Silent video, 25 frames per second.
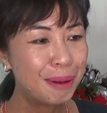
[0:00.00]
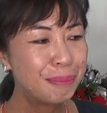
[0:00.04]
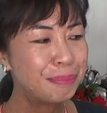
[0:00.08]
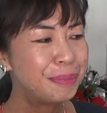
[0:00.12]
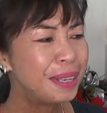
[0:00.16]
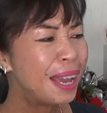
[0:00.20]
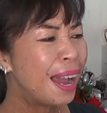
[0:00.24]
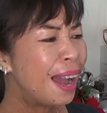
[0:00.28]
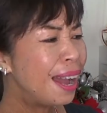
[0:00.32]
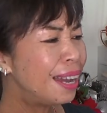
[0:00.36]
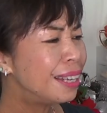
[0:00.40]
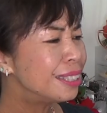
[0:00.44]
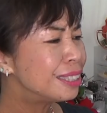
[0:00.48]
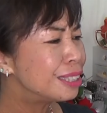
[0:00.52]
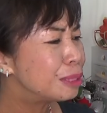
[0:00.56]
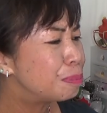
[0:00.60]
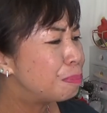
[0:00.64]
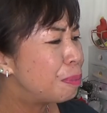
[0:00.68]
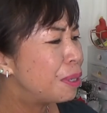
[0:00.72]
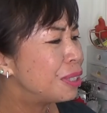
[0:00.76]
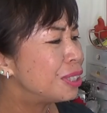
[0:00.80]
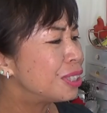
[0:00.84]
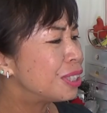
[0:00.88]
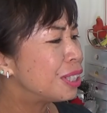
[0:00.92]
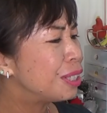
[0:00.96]
Yeah, I
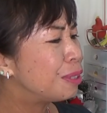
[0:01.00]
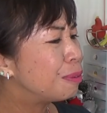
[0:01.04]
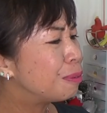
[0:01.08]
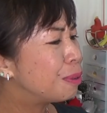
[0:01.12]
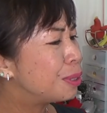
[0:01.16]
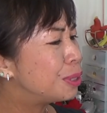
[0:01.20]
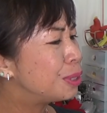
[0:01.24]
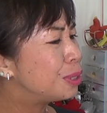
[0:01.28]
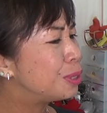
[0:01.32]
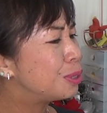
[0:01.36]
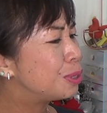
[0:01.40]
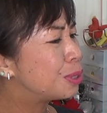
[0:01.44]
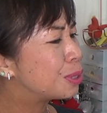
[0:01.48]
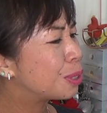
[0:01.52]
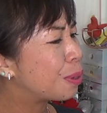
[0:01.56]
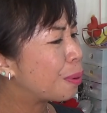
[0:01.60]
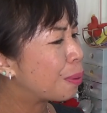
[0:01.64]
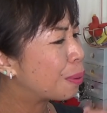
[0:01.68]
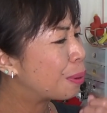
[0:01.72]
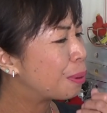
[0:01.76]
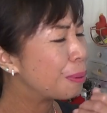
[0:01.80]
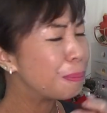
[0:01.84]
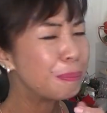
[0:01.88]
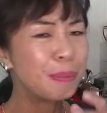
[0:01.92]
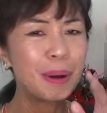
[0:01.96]
especially want to
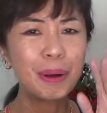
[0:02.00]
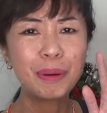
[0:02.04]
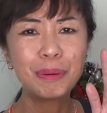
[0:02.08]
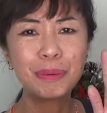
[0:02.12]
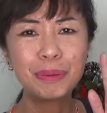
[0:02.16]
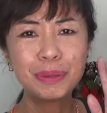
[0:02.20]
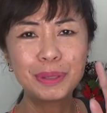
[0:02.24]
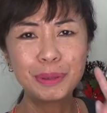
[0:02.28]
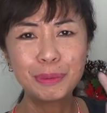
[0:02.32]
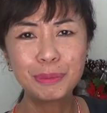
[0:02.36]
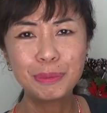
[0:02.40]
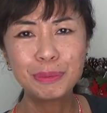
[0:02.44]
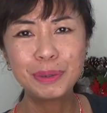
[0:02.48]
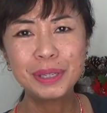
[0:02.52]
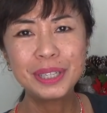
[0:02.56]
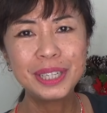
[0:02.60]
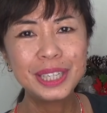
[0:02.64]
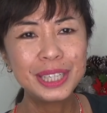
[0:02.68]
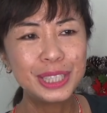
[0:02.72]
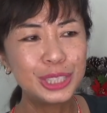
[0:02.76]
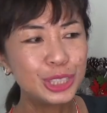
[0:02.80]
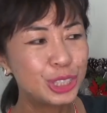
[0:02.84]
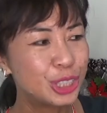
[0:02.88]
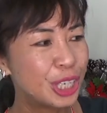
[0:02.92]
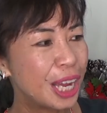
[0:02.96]
talk about the
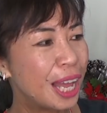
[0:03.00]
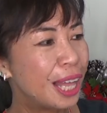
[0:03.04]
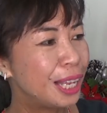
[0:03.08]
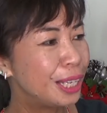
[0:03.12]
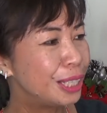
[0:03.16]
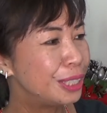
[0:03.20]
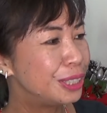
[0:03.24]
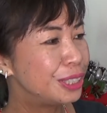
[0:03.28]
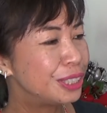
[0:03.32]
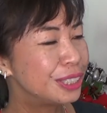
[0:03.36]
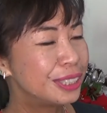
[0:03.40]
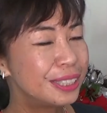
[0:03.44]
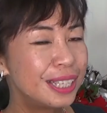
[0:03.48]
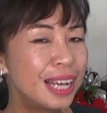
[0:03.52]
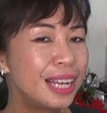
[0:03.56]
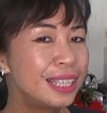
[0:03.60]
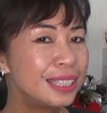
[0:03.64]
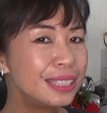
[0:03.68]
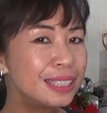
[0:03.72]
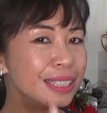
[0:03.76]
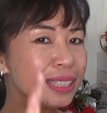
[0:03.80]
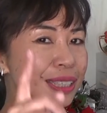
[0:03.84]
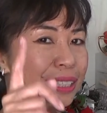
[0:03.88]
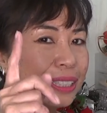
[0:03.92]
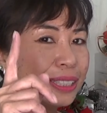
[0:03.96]
reading challenge. That
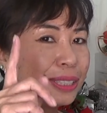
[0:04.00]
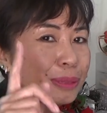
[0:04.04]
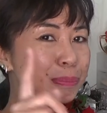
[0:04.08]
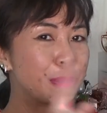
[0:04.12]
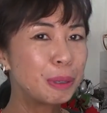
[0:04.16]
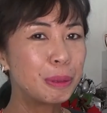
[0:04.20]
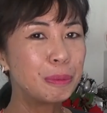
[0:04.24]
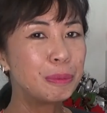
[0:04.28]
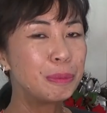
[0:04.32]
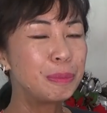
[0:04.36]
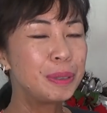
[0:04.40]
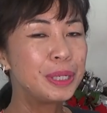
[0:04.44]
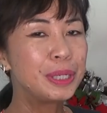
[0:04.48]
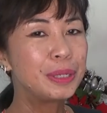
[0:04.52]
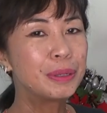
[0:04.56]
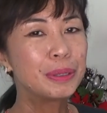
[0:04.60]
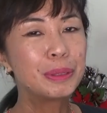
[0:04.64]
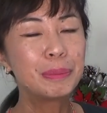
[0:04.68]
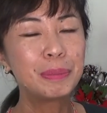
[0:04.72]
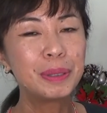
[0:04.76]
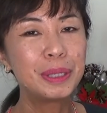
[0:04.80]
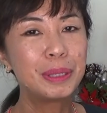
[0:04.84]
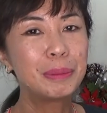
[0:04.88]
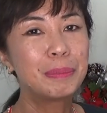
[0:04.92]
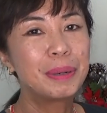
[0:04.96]
is probably going to
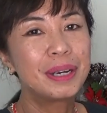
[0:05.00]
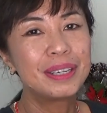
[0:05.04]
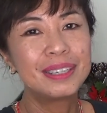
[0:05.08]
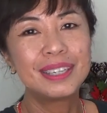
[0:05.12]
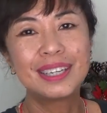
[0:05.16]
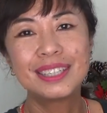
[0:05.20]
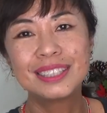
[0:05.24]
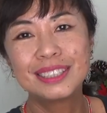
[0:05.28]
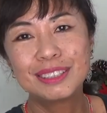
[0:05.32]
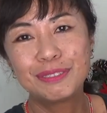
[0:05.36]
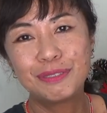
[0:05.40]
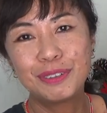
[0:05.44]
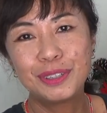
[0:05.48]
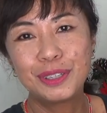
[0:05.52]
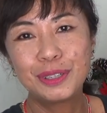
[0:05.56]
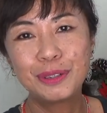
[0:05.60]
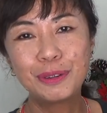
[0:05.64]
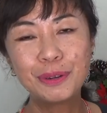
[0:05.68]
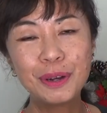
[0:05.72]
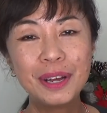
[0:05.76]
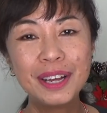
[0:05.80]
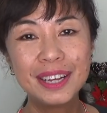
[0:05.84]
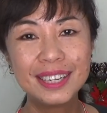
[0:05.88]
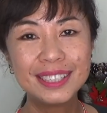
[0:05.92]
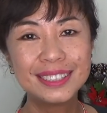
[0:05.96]
be in my next video.
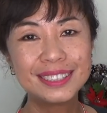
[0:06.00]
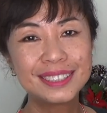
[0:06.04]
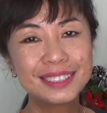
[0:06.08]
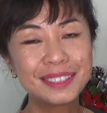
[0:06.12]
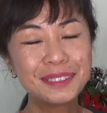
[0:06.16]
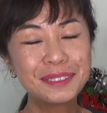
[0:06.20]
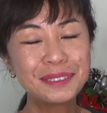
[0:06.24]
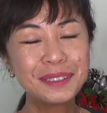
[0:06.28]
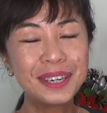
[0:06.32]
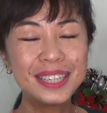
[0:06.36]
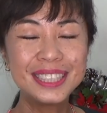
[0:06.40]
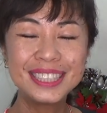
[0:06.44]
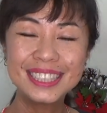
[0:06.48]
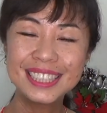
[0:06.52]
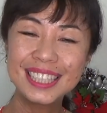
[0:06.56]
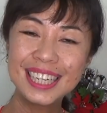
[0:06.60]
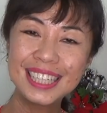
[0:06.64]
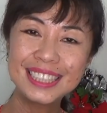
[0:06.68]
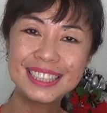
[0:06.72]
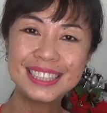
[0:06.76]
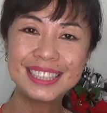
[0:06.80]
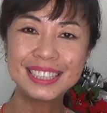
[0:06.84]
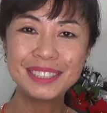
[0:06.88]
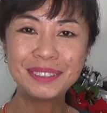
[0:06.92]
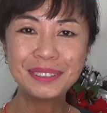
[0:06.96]
So until I
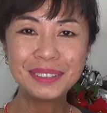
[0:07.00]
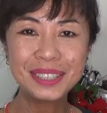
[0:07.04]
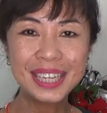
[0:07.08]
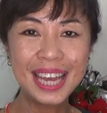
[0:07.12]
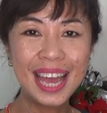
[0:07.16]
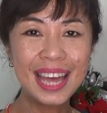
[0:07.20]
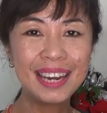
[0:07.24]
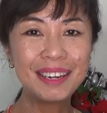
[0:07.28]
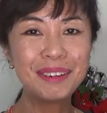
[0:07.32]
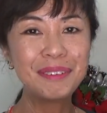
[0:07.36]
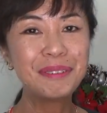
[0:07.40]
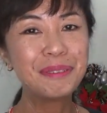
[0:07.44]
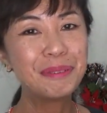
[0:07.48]
see you again,